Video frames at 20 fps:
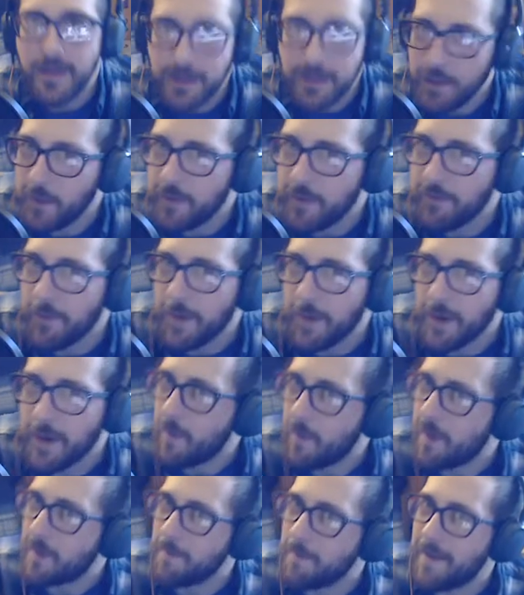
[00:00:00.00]
Hello everybody,
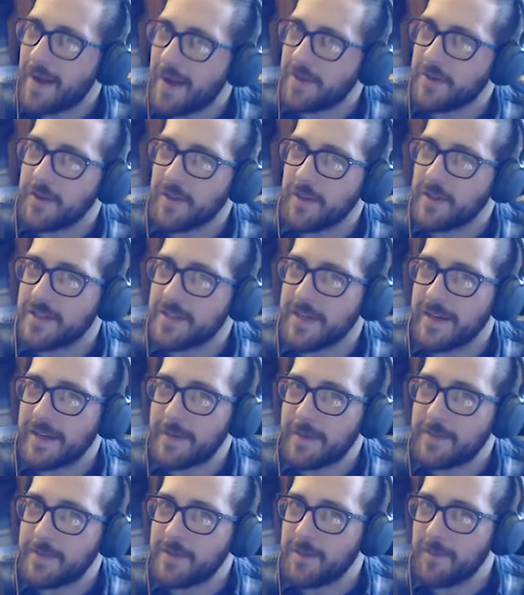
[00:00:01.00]
welcome back to another
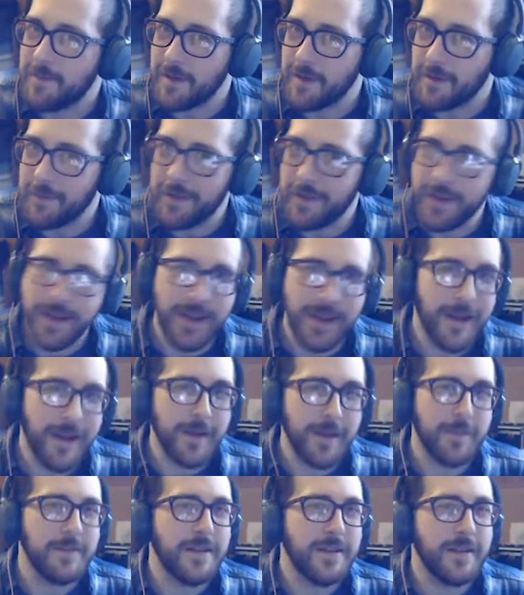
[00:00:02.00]
exciting episode of MugAndPlay.
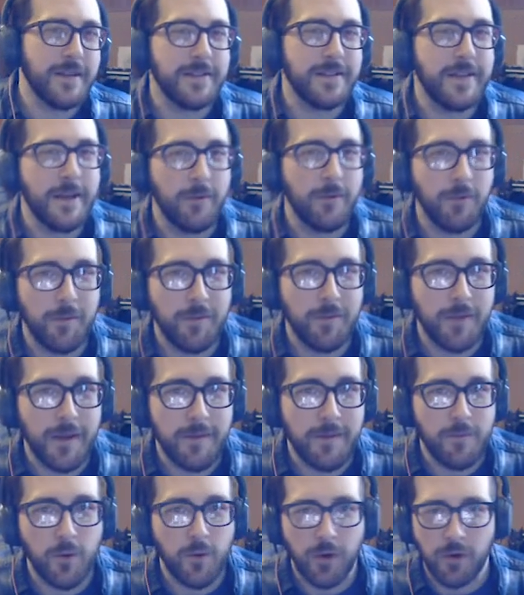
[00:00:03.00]
I am Nick. Today we're
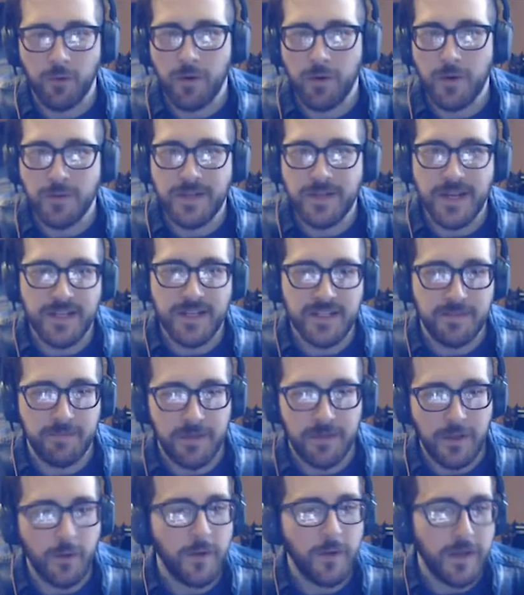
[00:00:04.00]
playing more Grotesque
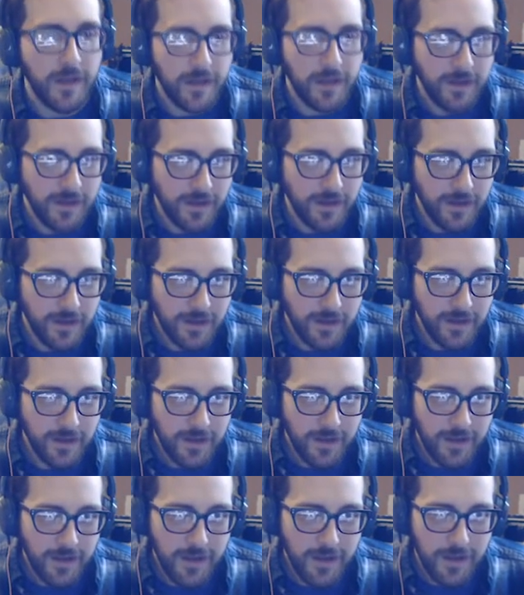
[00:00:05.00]
Beauty,
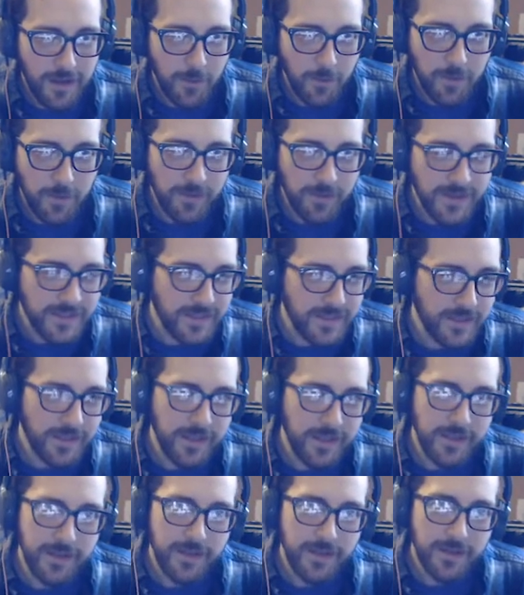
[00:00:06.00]
and we
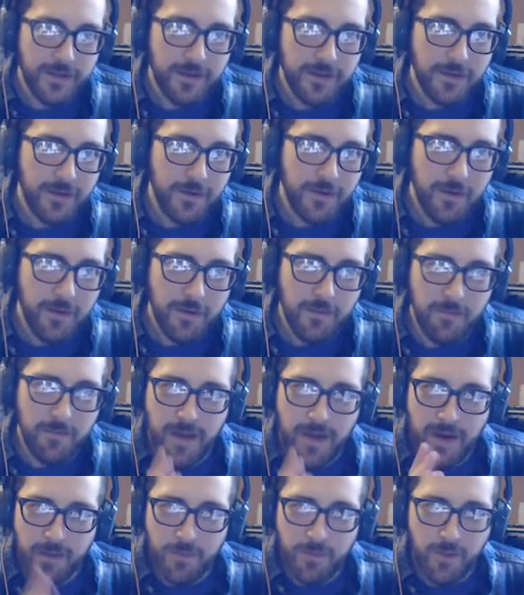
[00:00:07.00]
recently
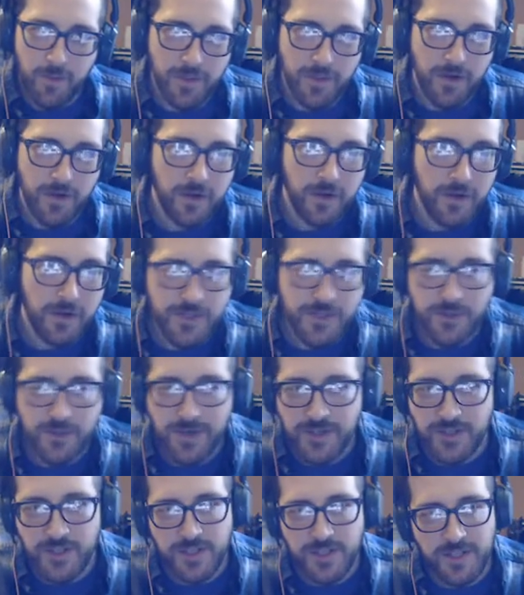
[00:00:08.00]
met up with our
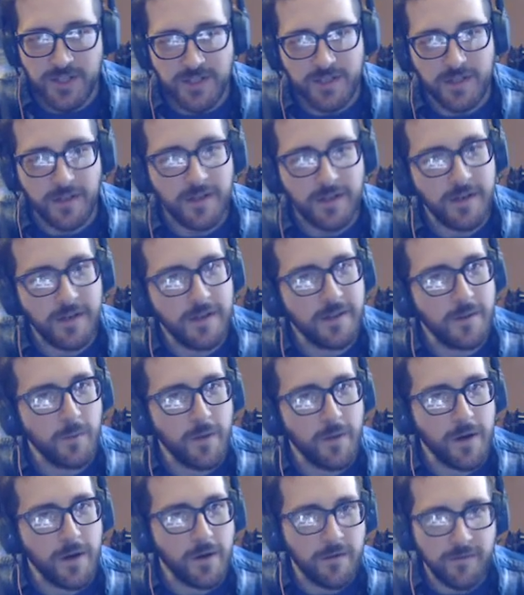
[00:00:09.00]
estranged sister in the
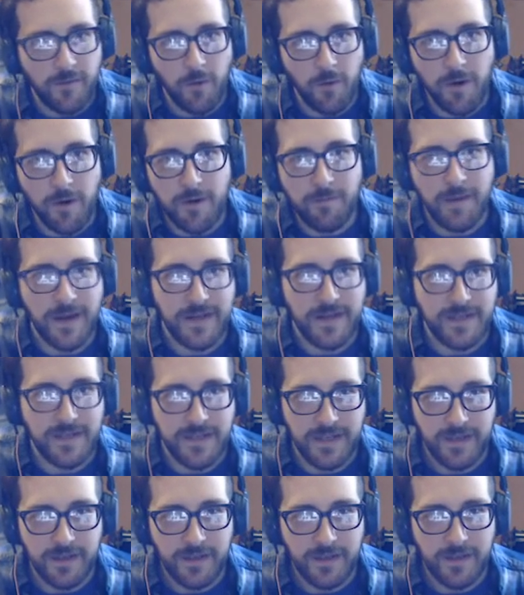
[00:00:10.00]
weird void
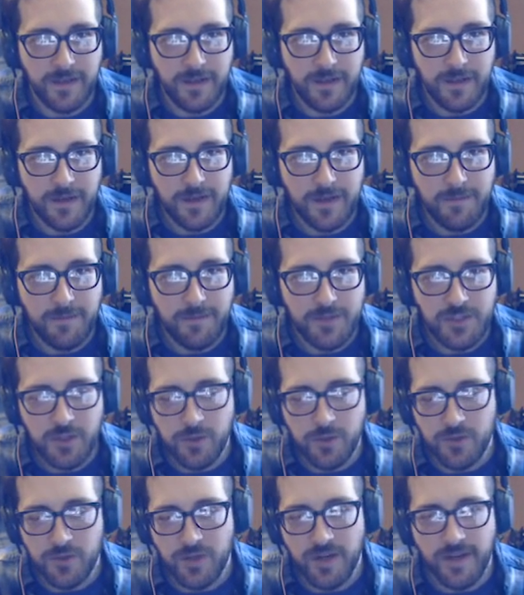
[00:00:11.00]
painting, but
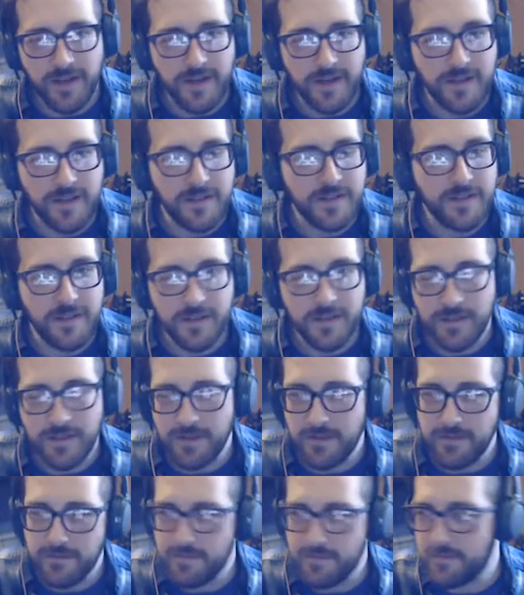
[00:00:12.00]
she was trying to get us
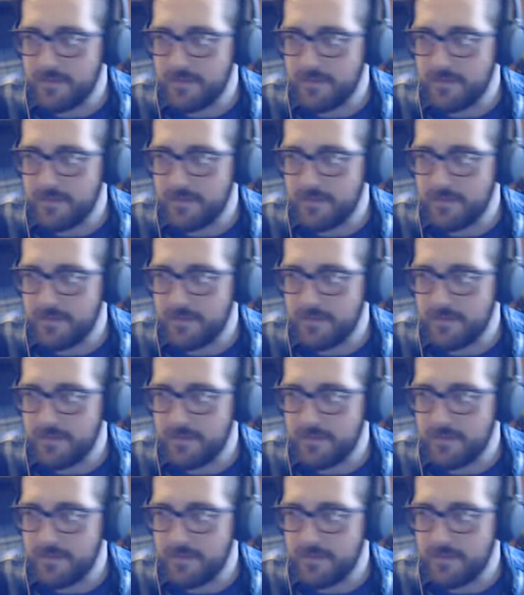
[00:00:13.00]
to